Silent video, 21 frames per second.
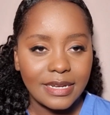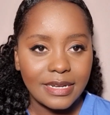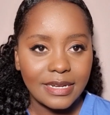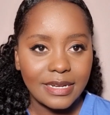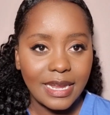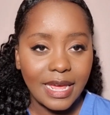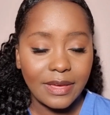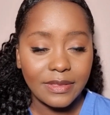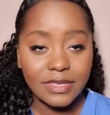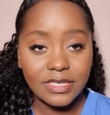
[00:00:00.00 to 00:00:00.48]

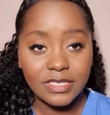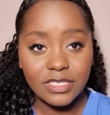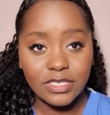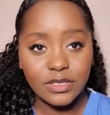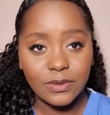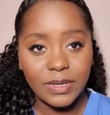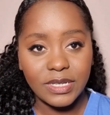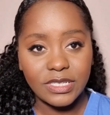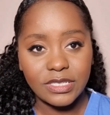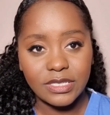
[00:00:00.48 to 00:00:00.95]
Now, the
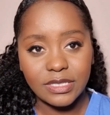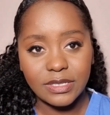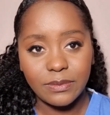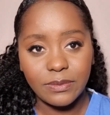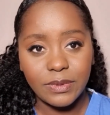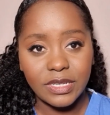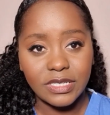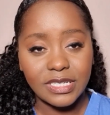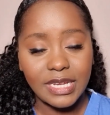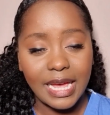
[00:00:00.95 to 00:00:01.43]
situations
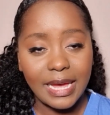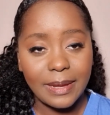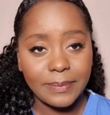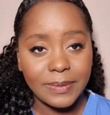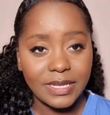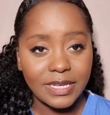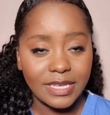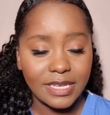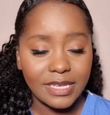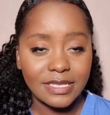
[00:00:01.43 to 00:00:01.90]
in which
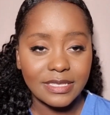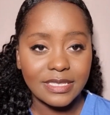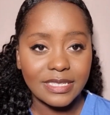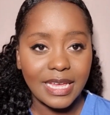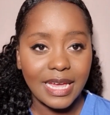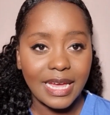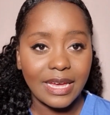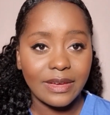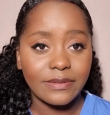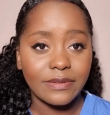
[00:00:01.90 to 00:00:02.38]
applicants
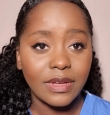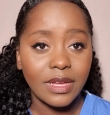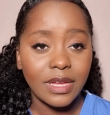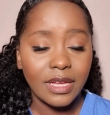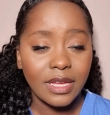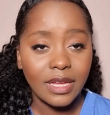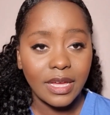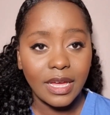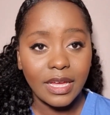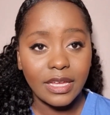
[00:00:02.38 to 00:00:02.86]
have
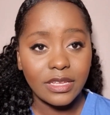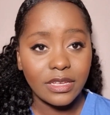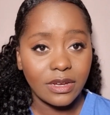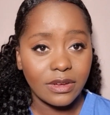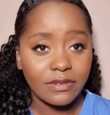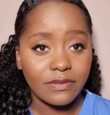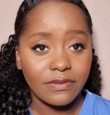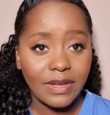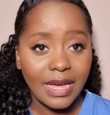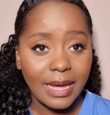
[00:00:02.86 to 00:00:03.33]
a
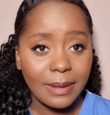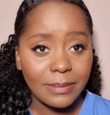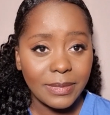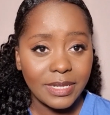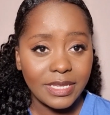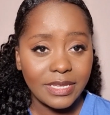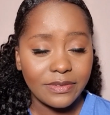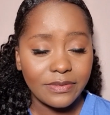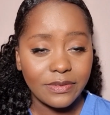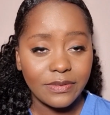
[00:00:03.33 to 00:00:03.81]
young
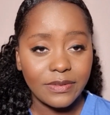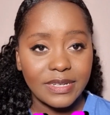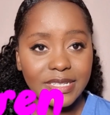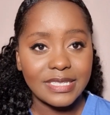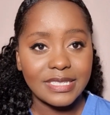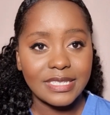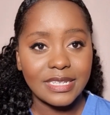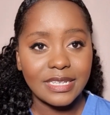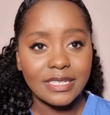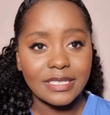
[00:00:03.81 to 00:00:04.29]
family, for
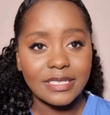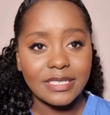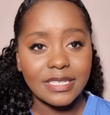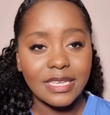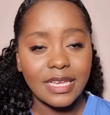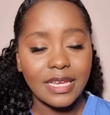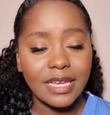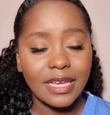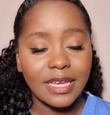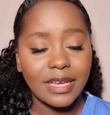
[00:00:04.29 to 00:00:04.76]

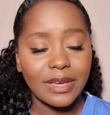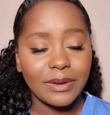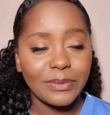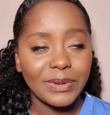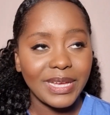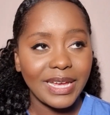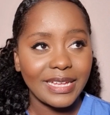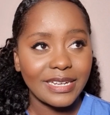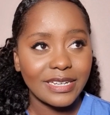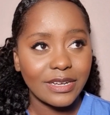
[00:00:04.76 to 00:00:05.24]
instance, uh,
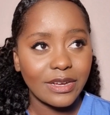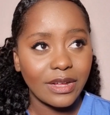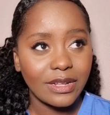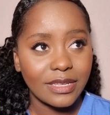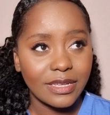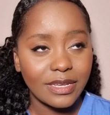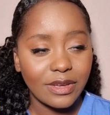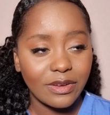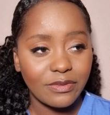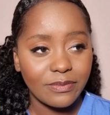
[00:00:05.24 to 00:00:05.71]
we had a
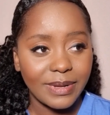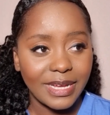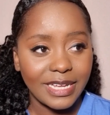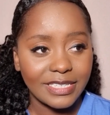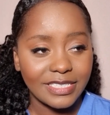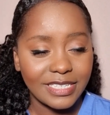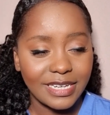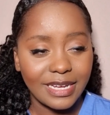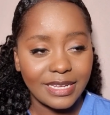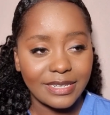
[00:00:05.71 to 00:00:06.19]
colleague of
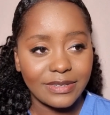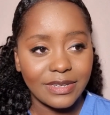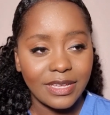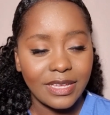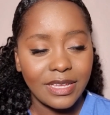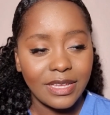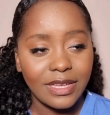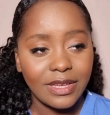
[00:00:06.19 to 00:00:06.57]
mine, she had